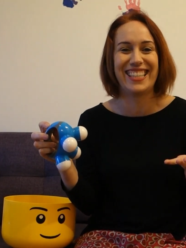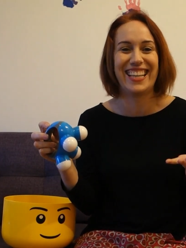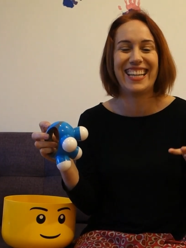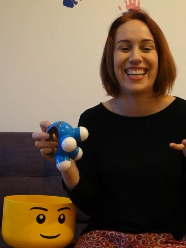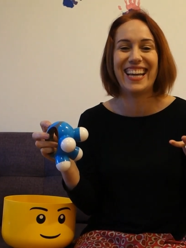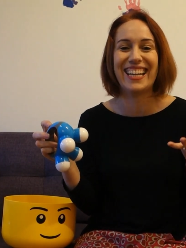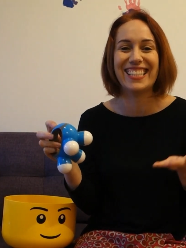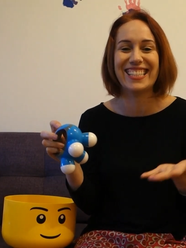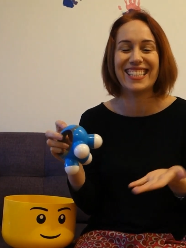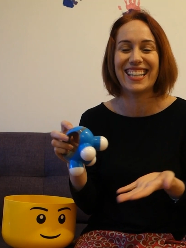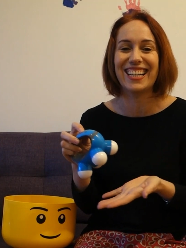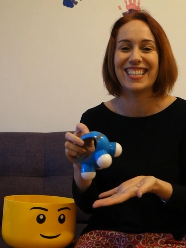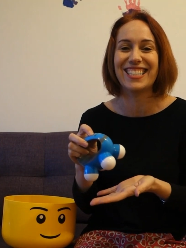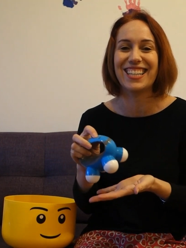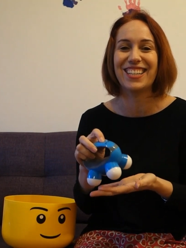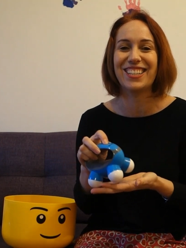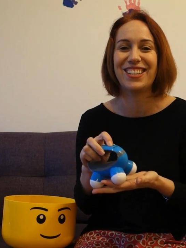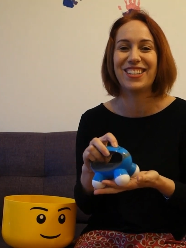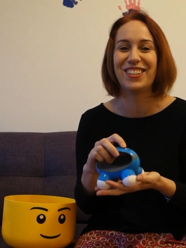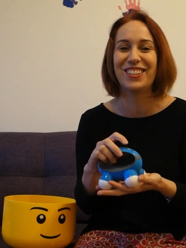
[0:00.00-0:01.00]
They get such
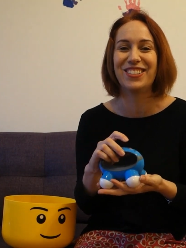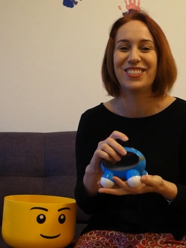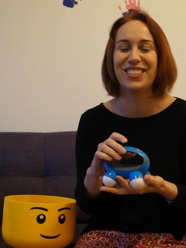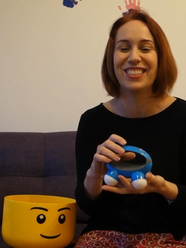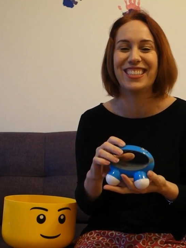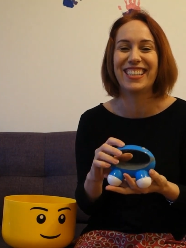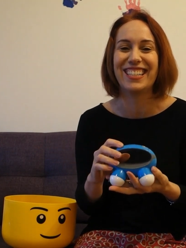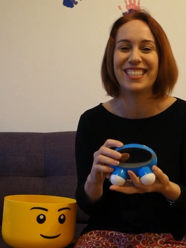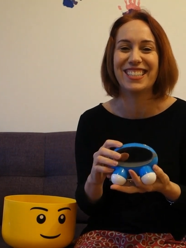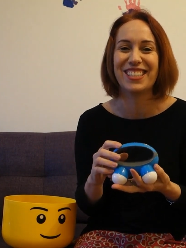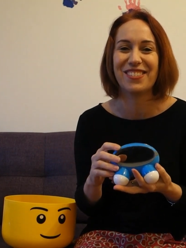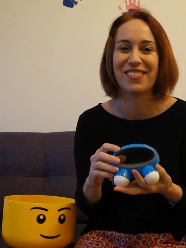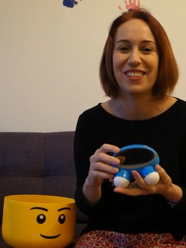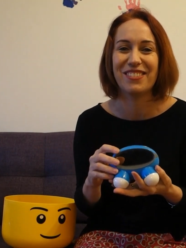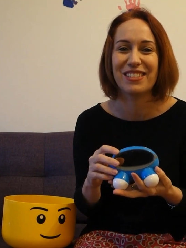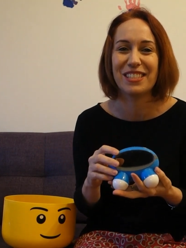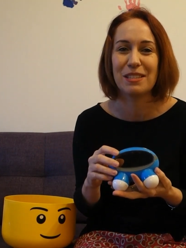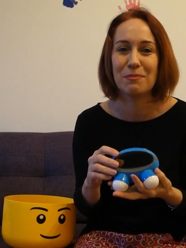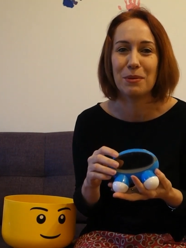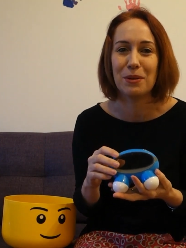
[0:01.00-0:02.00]
a huge sensory
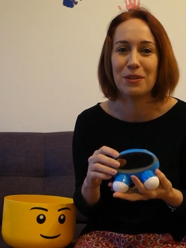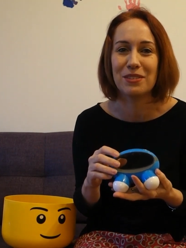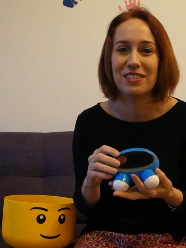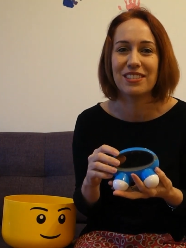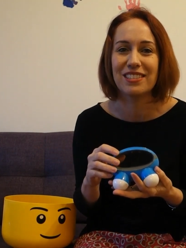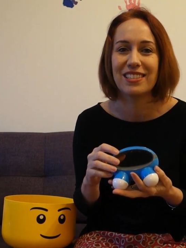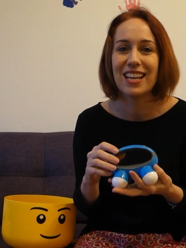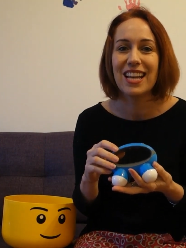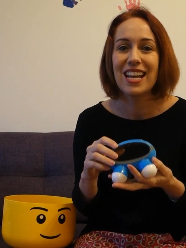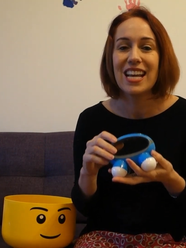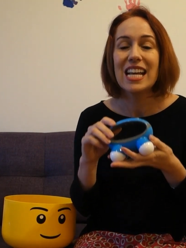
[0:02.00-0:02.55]
response.